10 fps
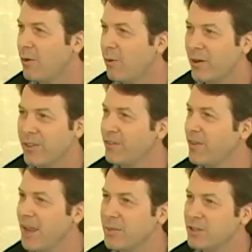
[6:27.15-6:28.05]
Or the
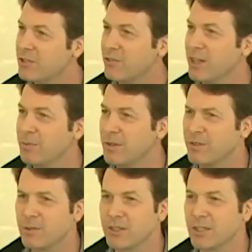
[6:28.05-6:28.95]
famous dream of,
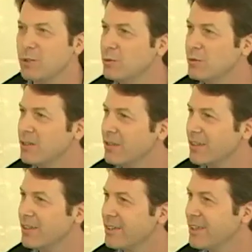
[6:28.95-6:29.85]
was it Kekulé,
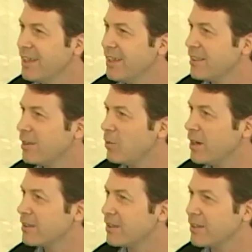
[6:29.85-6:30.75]
the the
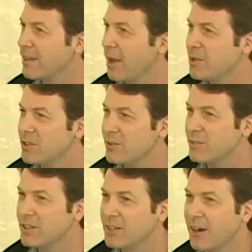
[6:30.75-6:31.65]
one, the chemist
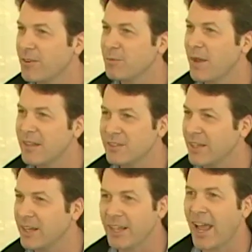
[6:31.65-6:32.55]
who discovered
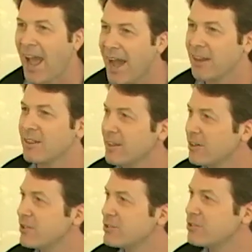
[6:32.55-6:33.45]
benzene, had a
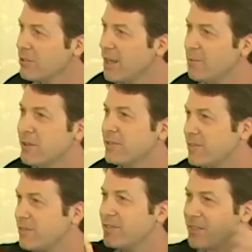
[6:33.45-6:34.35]
literal dream of
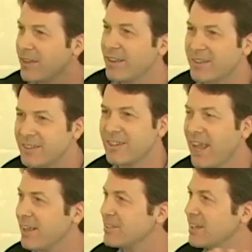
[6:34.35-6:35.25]

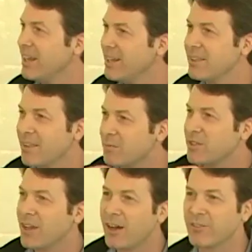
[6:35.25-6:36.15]
snakes eating
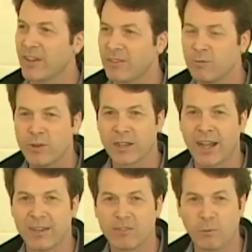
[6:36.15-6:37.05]
themselves and
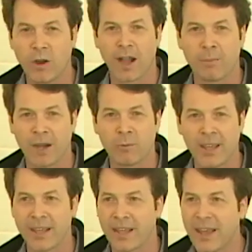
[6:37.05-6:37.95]
realized well, upon
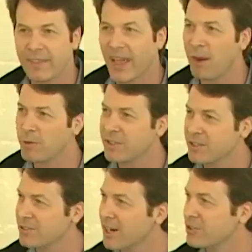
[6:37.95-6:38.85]
waking that was the
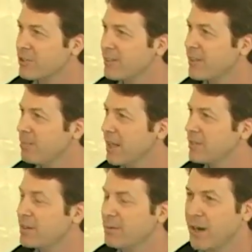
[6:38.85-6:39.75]
structure of the
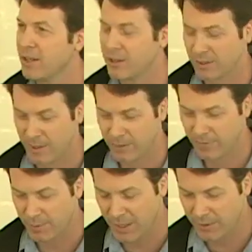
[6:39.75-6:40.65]
benzene molecule.
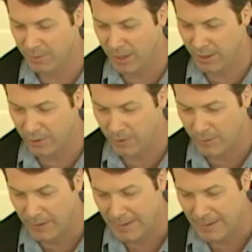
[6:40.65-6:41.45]
The benzene molecule.